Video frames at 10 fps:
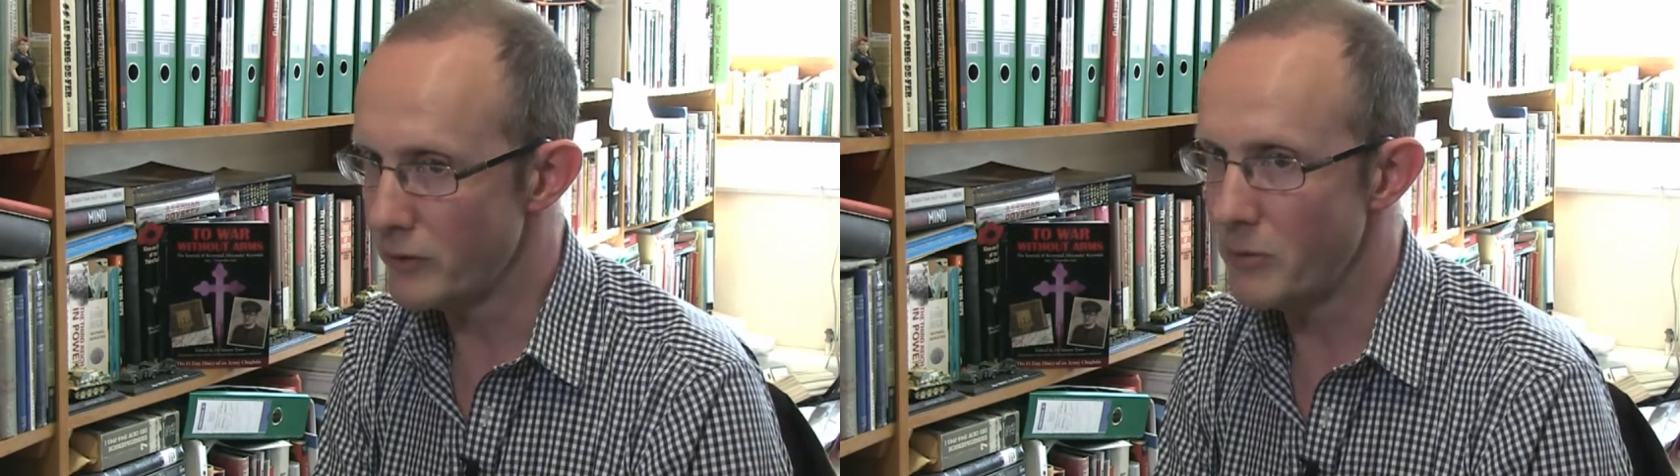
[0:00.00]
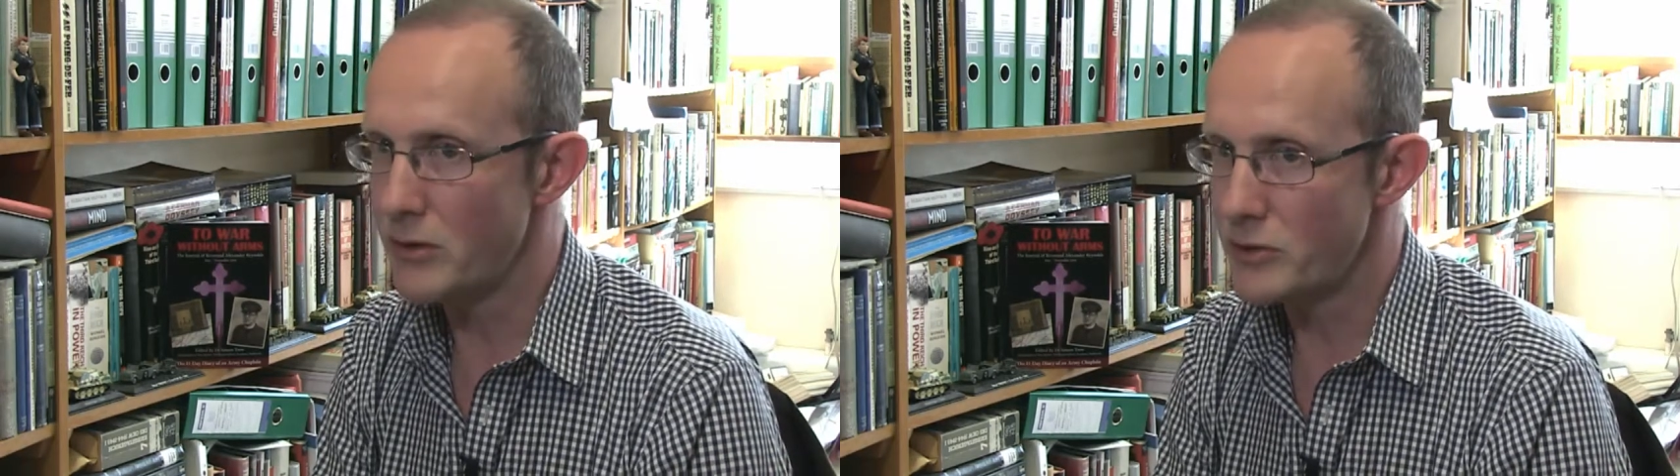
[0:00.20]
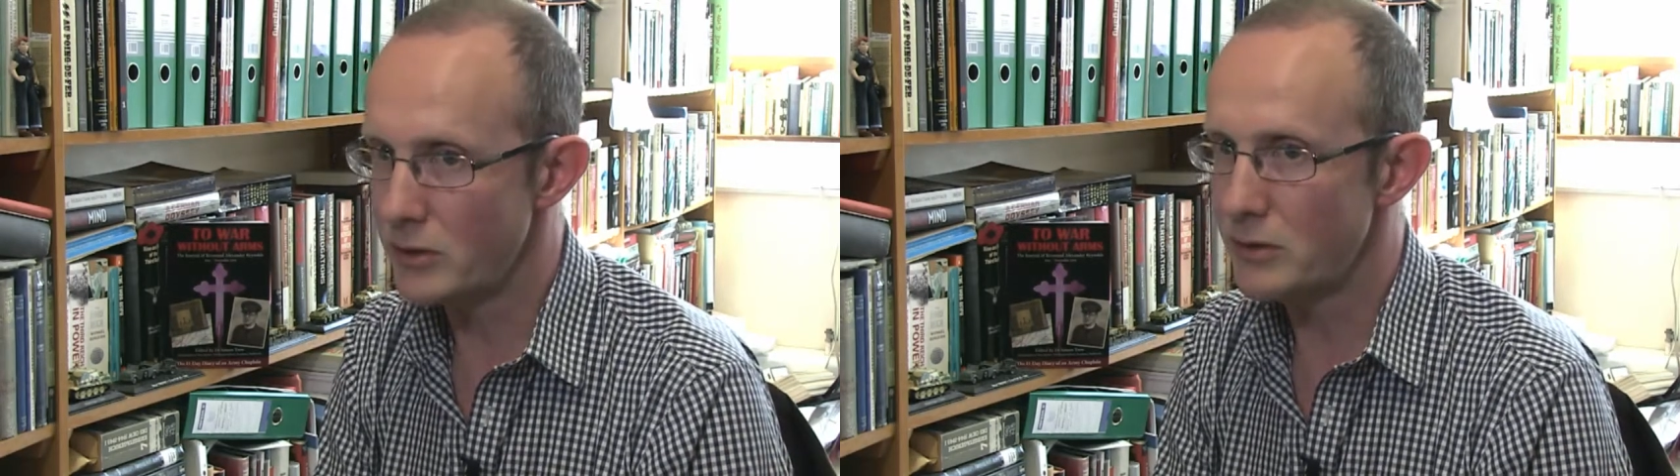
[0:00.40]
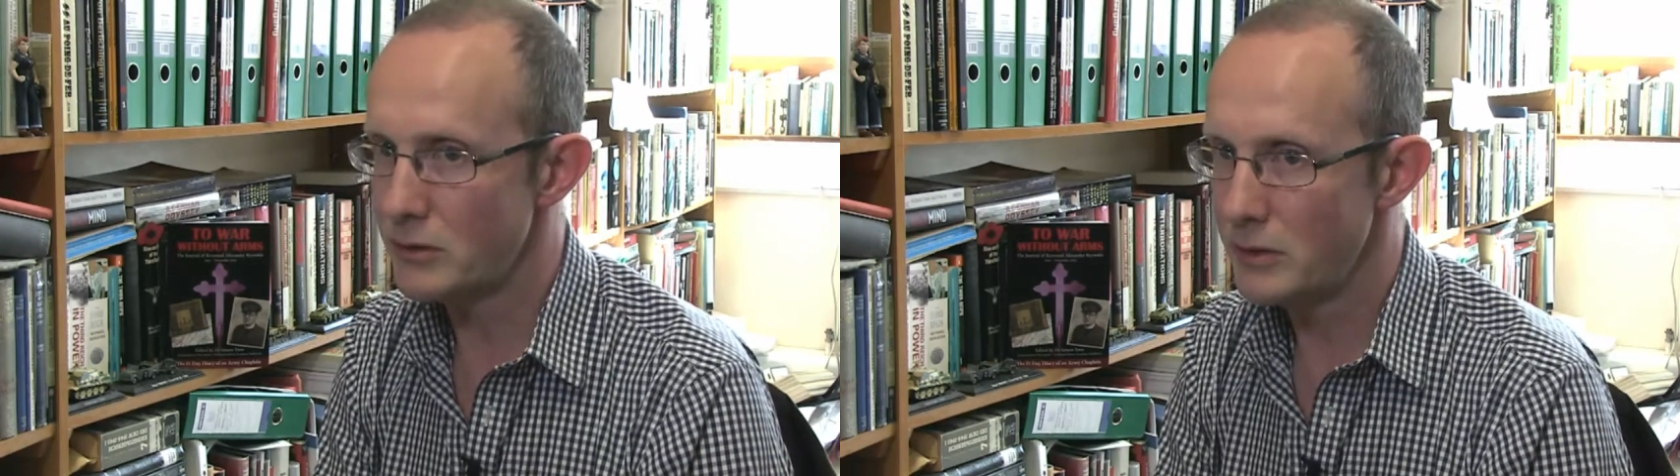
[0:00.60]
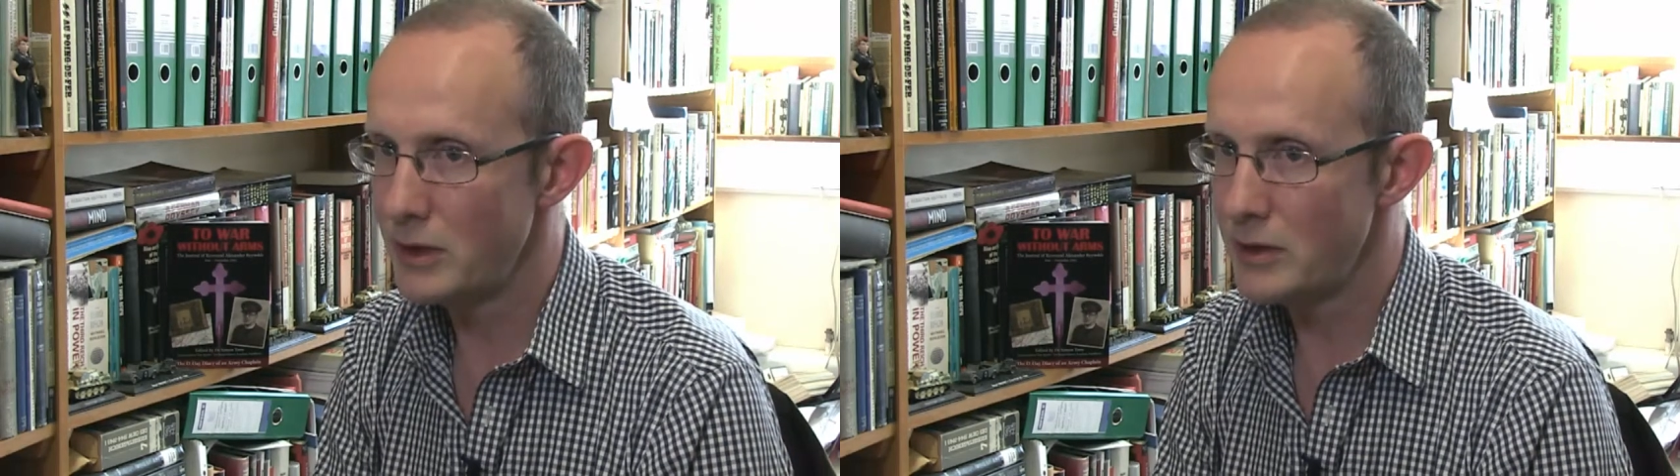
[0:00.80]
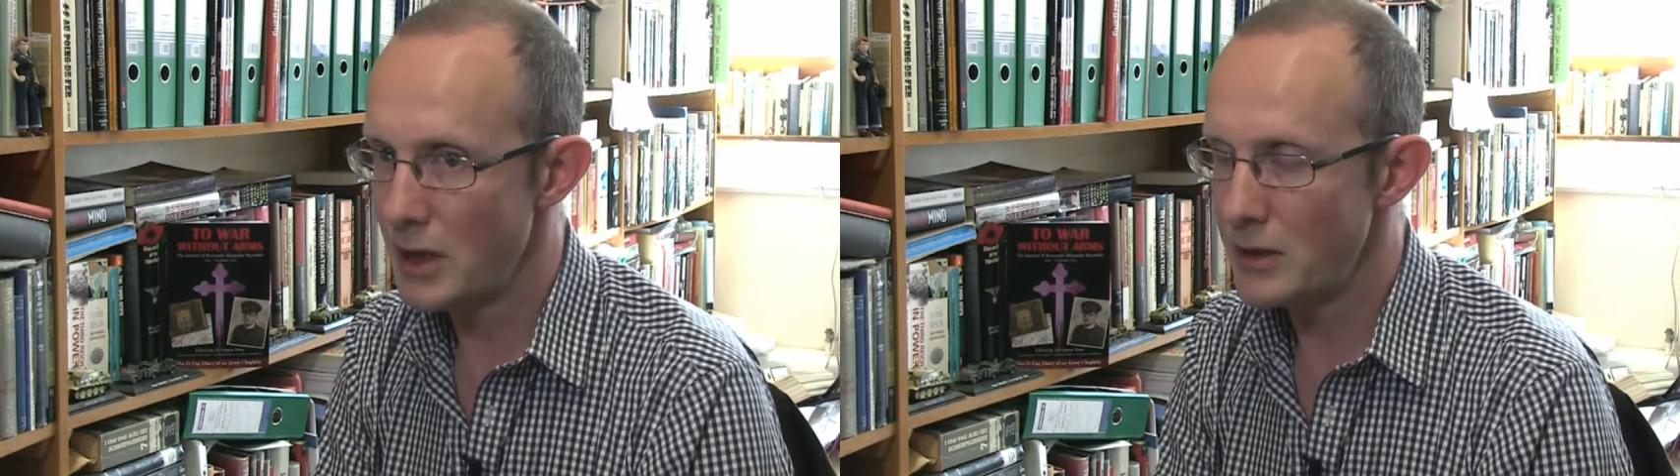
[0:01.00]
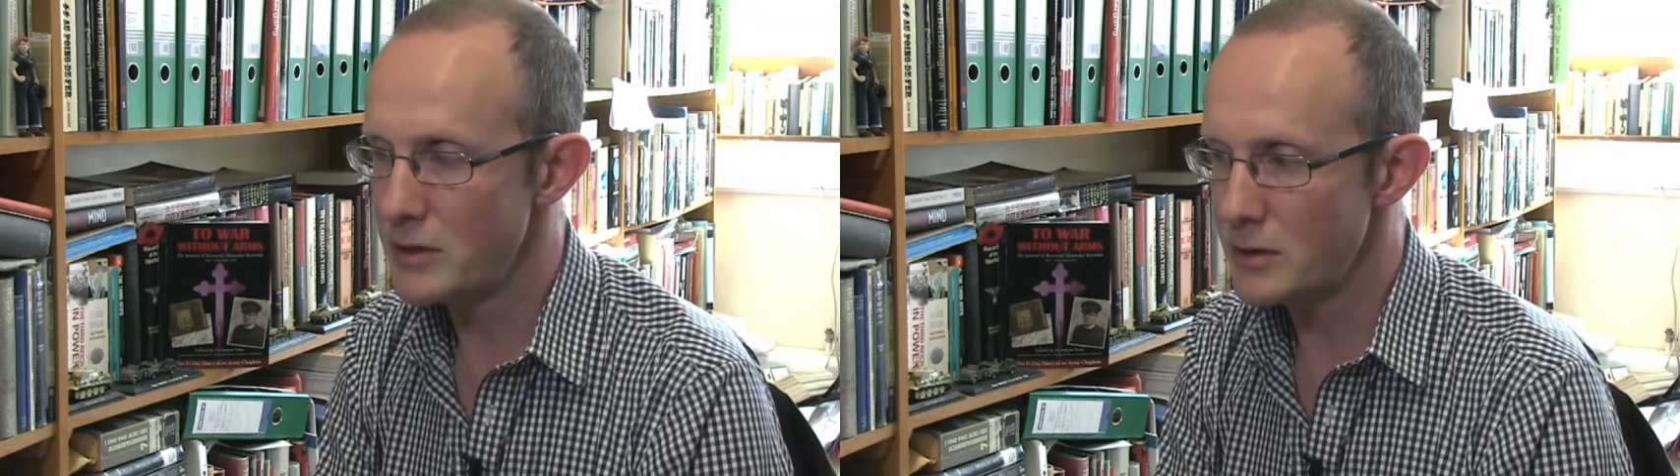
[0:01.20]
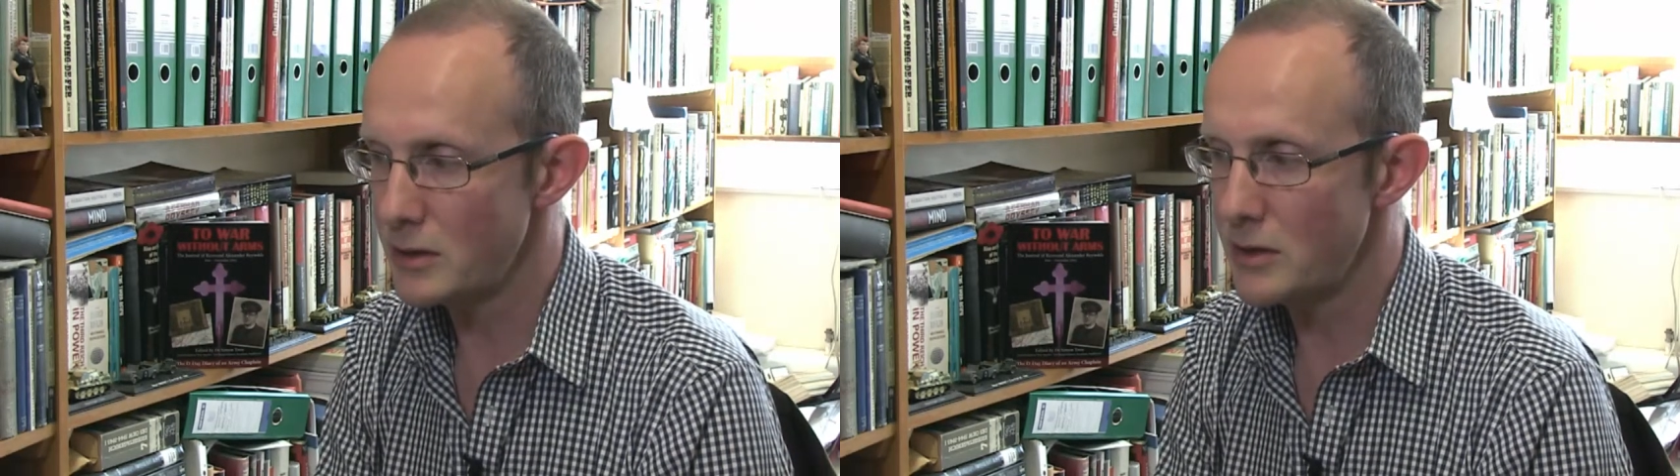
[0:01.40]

of emotional intensity.